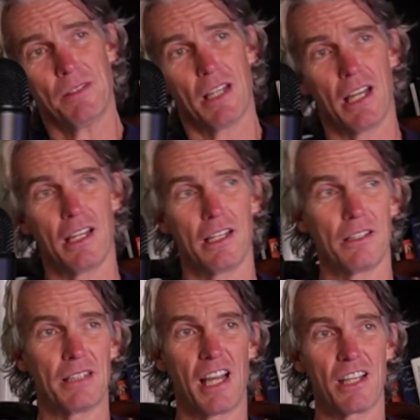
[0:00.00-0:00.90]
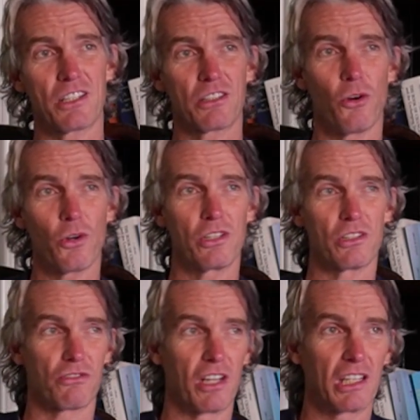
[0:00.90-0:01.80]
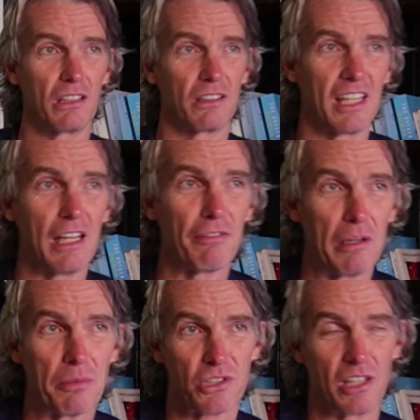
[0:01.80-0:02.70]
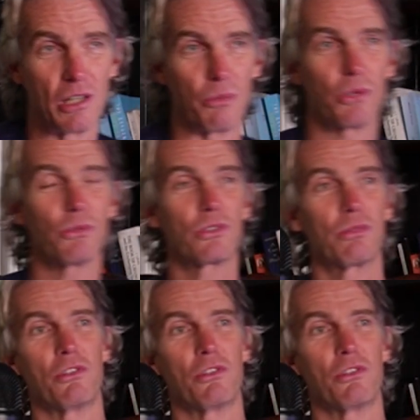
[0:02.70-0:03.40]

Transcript: It is. Hawkins reckoned 85% of the world